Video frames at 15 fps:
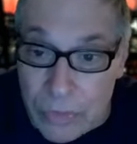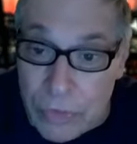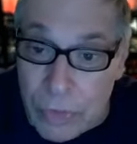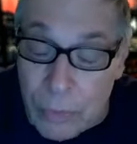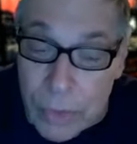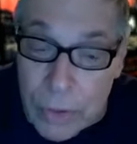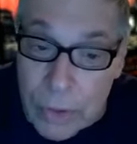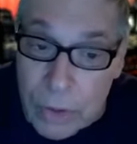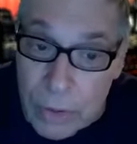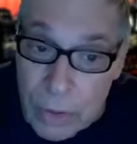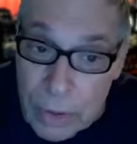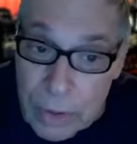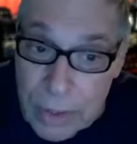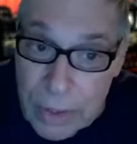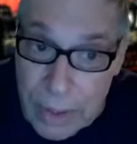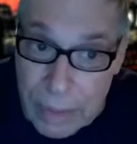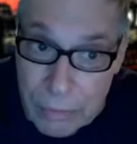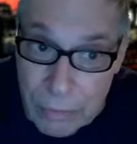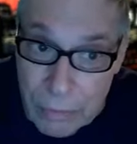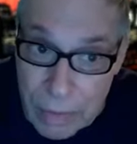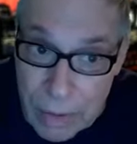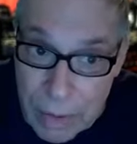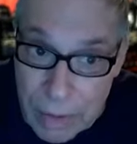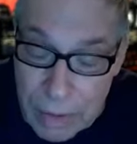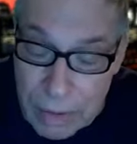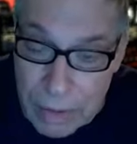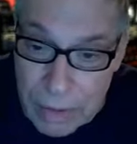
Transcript: but we could get rid